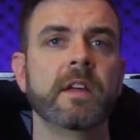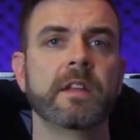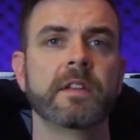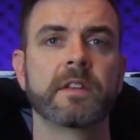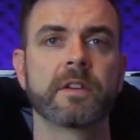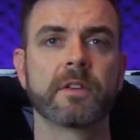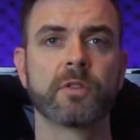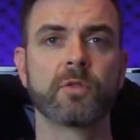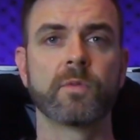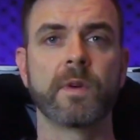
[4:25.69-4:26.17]

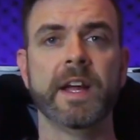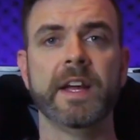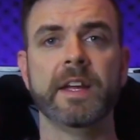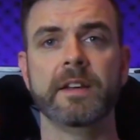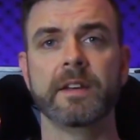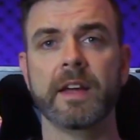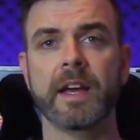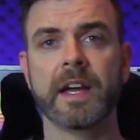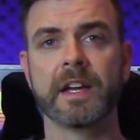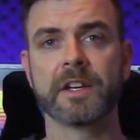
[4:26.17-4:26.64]
They're
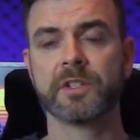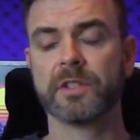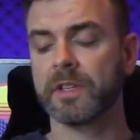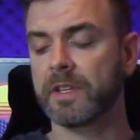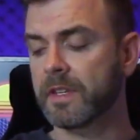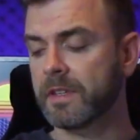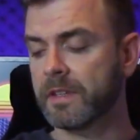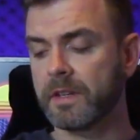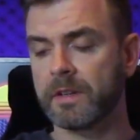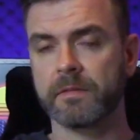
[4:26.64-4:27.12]
great,
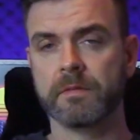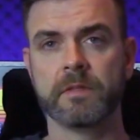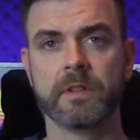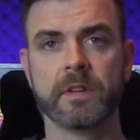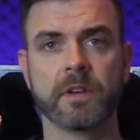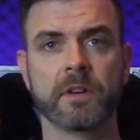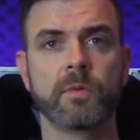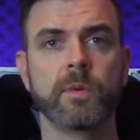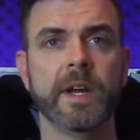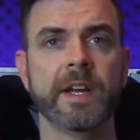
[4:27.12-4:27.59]
actually.
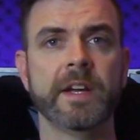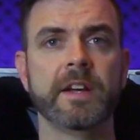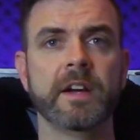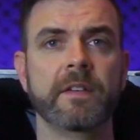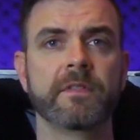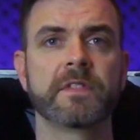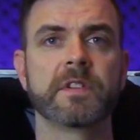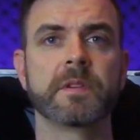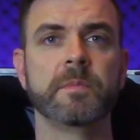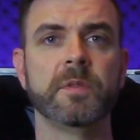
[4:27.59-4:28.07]
They're quite
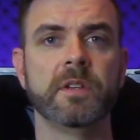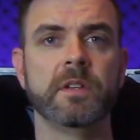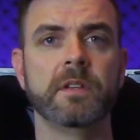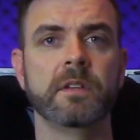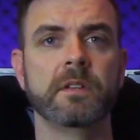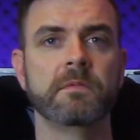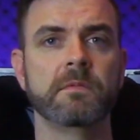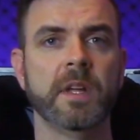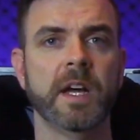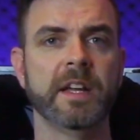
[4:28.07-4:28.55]

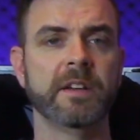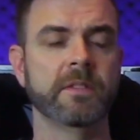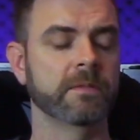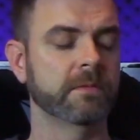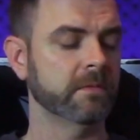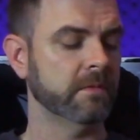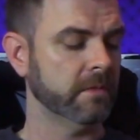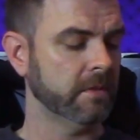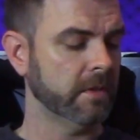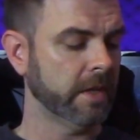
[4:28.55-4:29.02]
comfortable. I
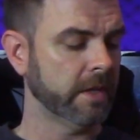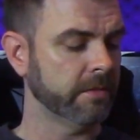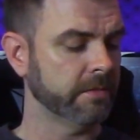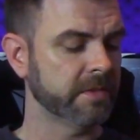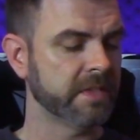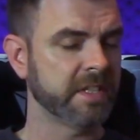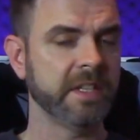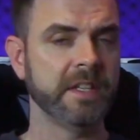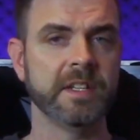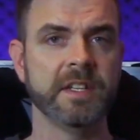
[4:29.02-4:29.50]

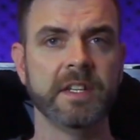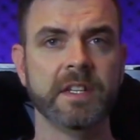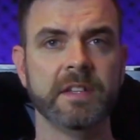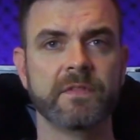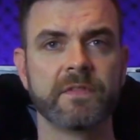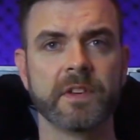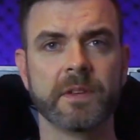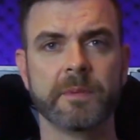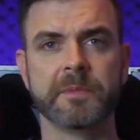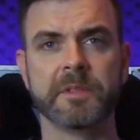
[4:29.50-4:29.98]
don't see a
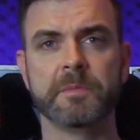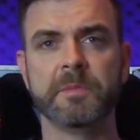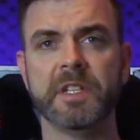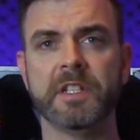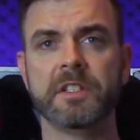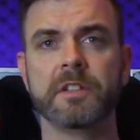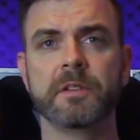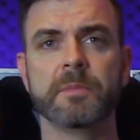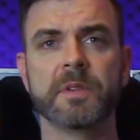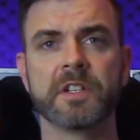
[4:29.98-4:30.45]
need for them to be
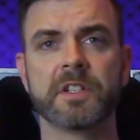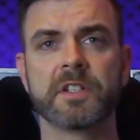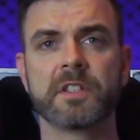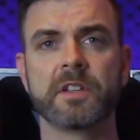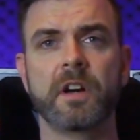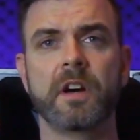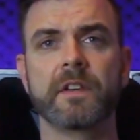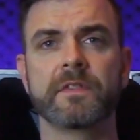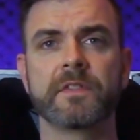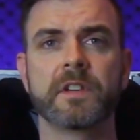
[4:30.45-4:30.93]
too much
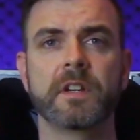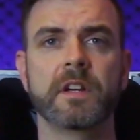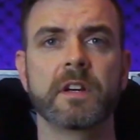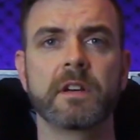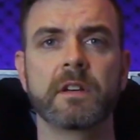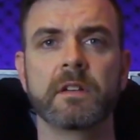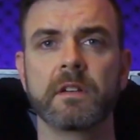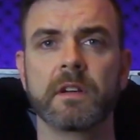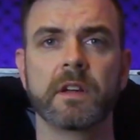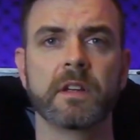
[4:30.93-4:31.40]

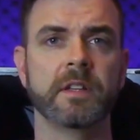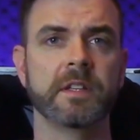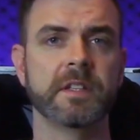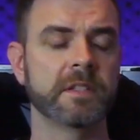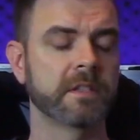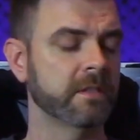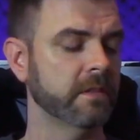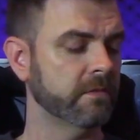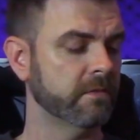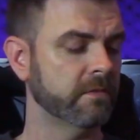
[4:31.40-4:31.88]
softer, at
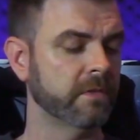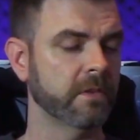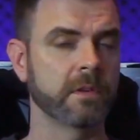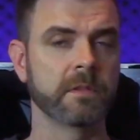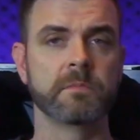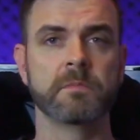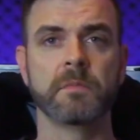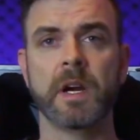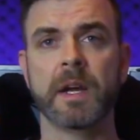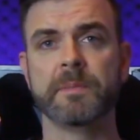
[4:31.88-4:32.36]
least
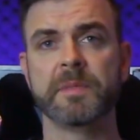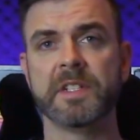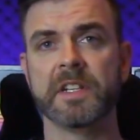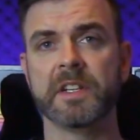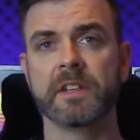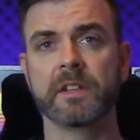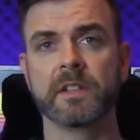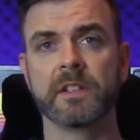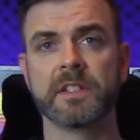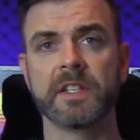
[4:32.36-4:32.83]
for my
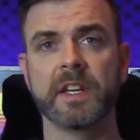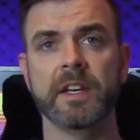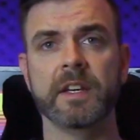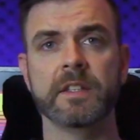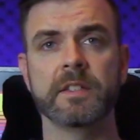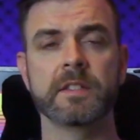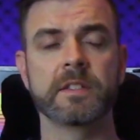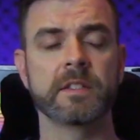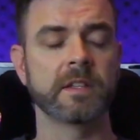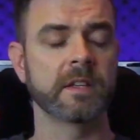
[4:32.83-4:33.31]
particular
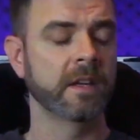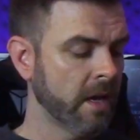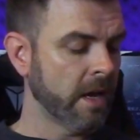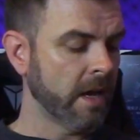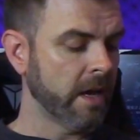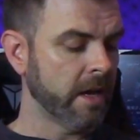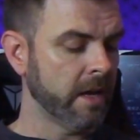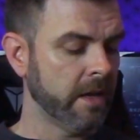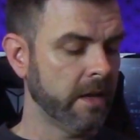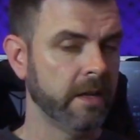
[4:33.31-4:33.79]
taste.
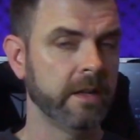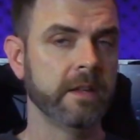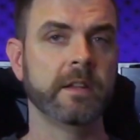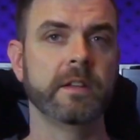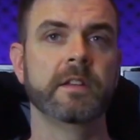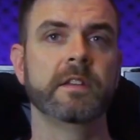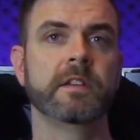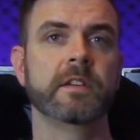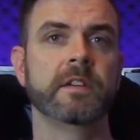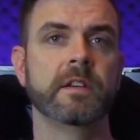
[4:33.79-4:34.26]

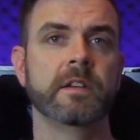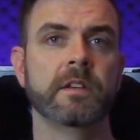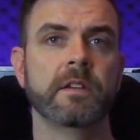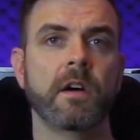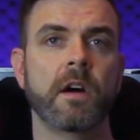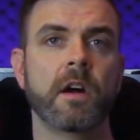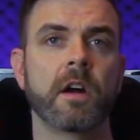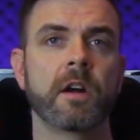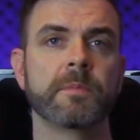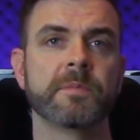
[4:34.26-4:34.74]
The
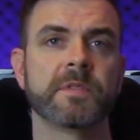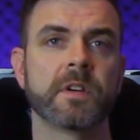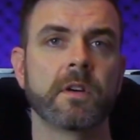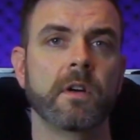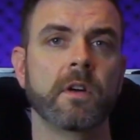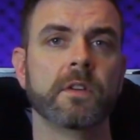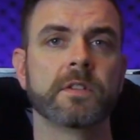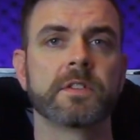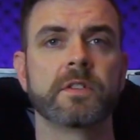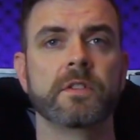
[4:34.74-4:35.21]
arms are
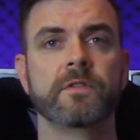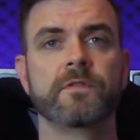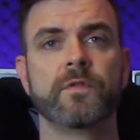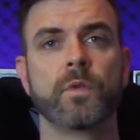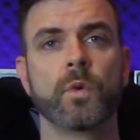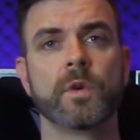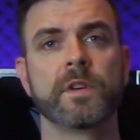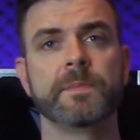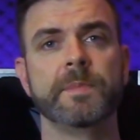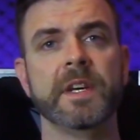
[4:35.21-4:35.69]
also
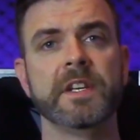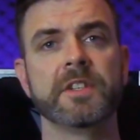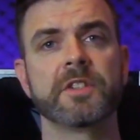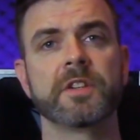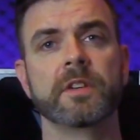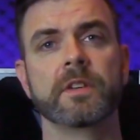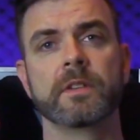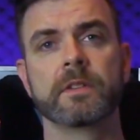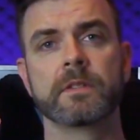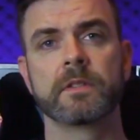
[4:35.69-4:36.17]

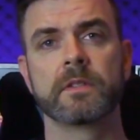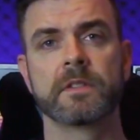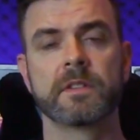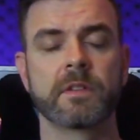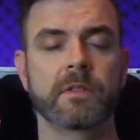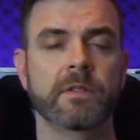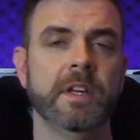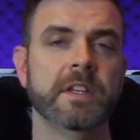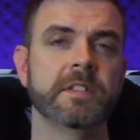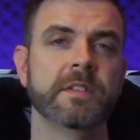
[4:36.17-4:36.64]
4-dimensional,
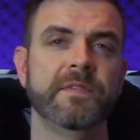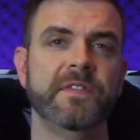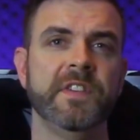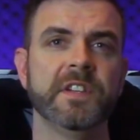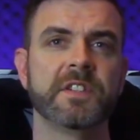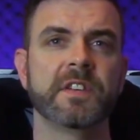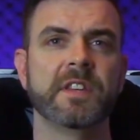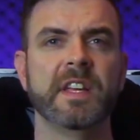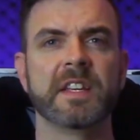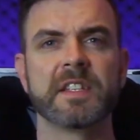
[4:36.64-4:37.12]
so that's a
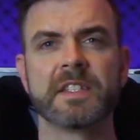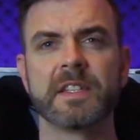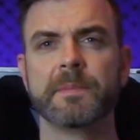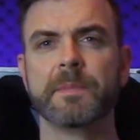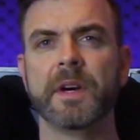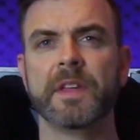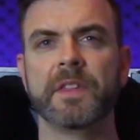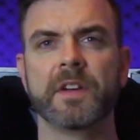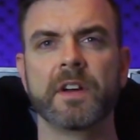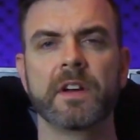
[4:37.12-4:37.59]
feature that
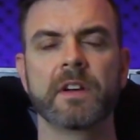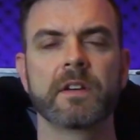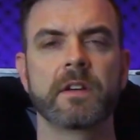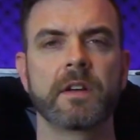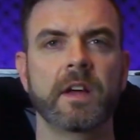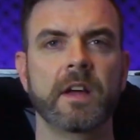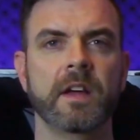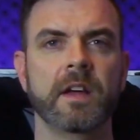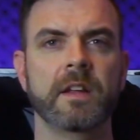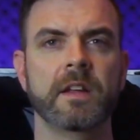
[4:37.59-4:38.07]
some
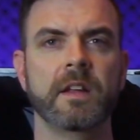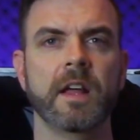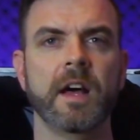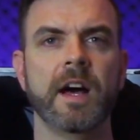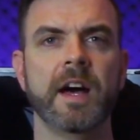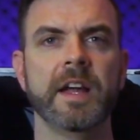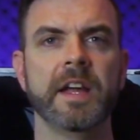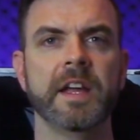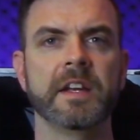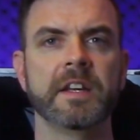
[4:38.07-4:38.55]
other
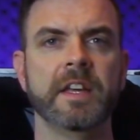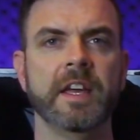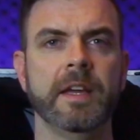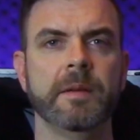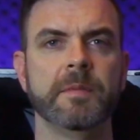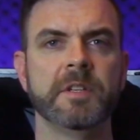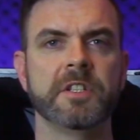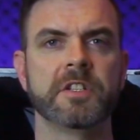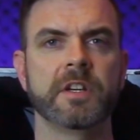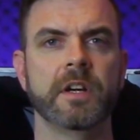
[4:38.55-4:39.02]
high-end
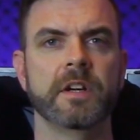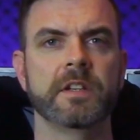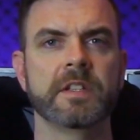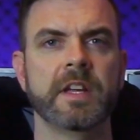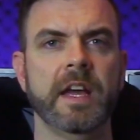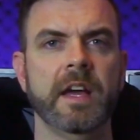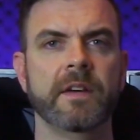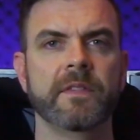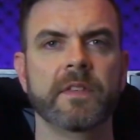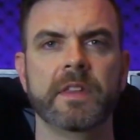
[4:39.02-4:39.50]
gaming chairs
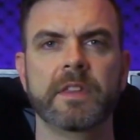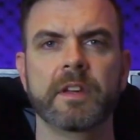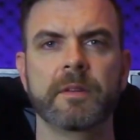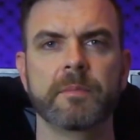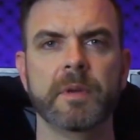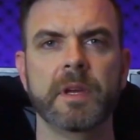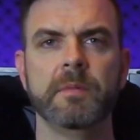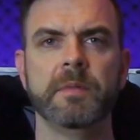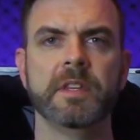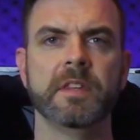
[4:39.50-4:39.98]
have. I
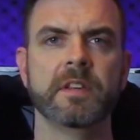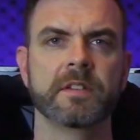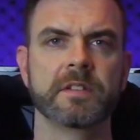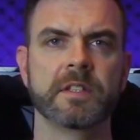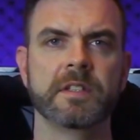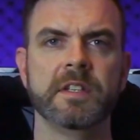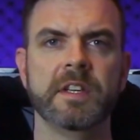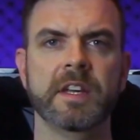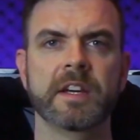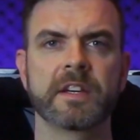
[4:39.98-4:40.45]
think maybe there's
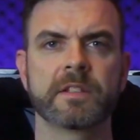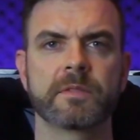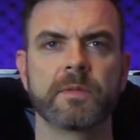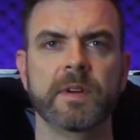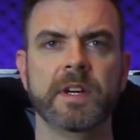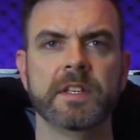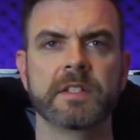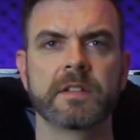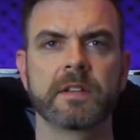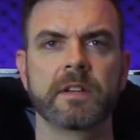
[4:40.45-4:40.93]
a
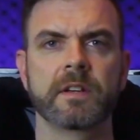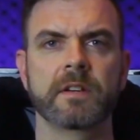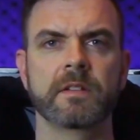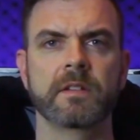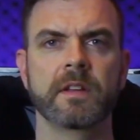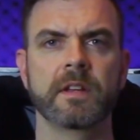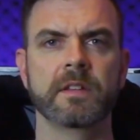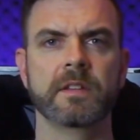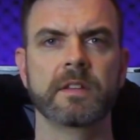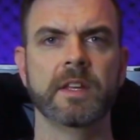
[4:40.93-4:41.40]

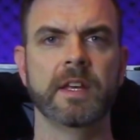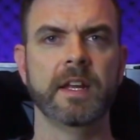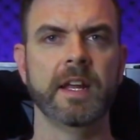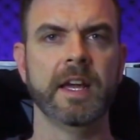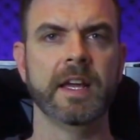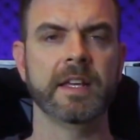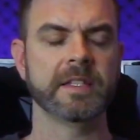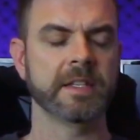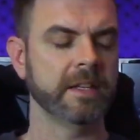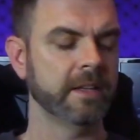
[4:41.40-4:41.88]
Dxracer that
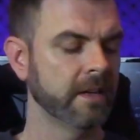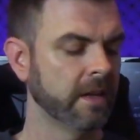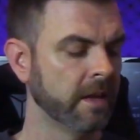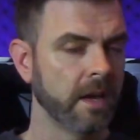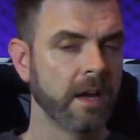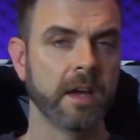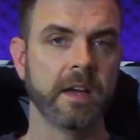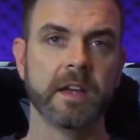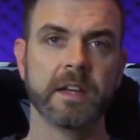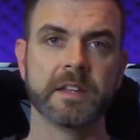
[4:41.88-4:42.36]
has it.
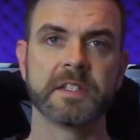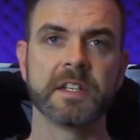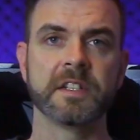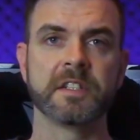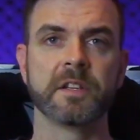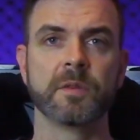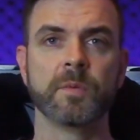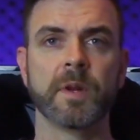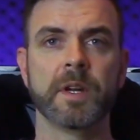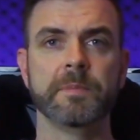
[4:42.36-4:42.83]

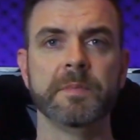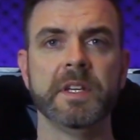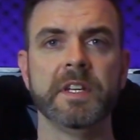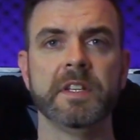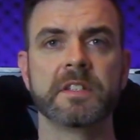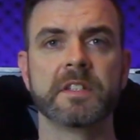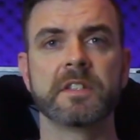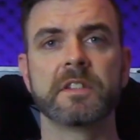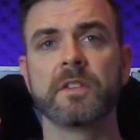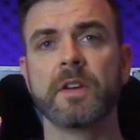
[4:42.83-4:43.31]
Essentially what it
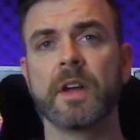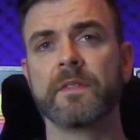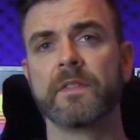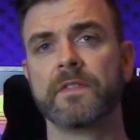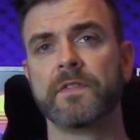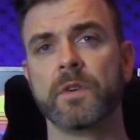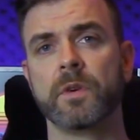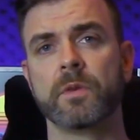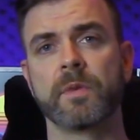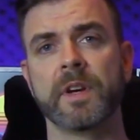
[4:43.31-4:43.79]
means is you have a
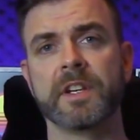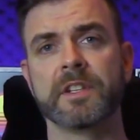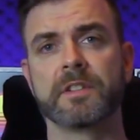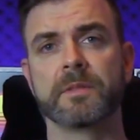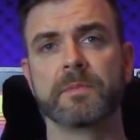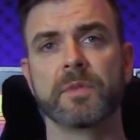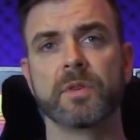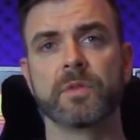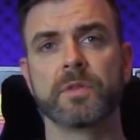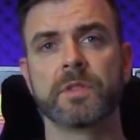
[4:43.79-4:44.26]
full range
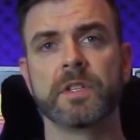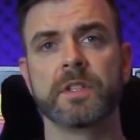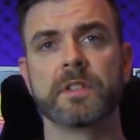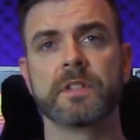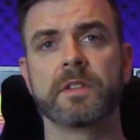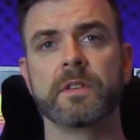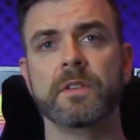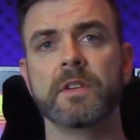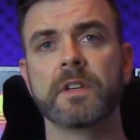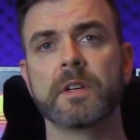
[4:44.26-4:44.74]
of motion,
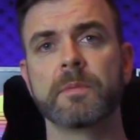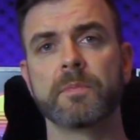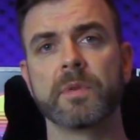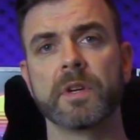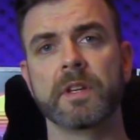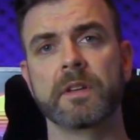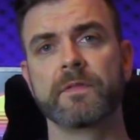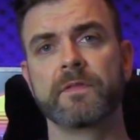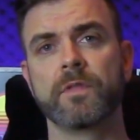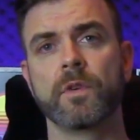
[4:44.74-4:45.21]
so you can
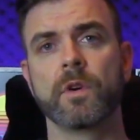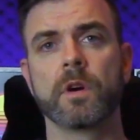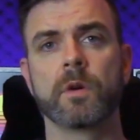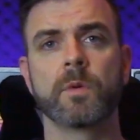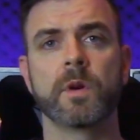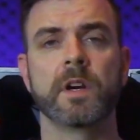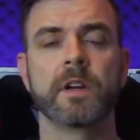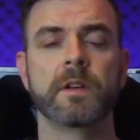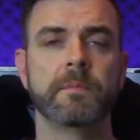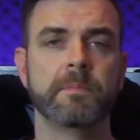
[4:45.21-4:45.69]
bring them
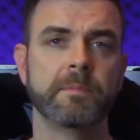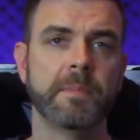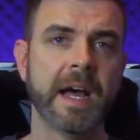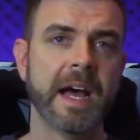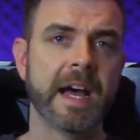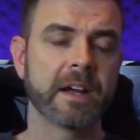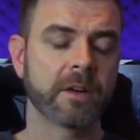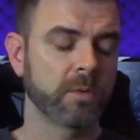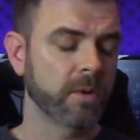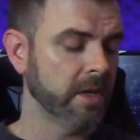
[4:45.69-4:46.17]
forward,
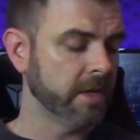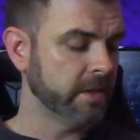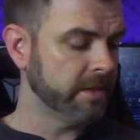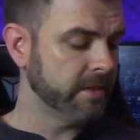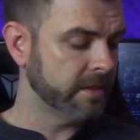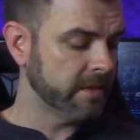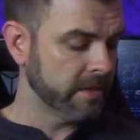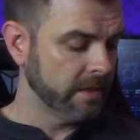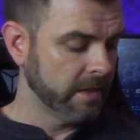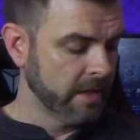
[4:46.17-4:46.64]

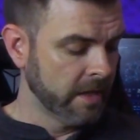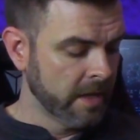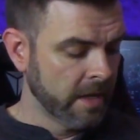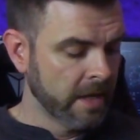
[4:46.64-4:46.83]
backwards.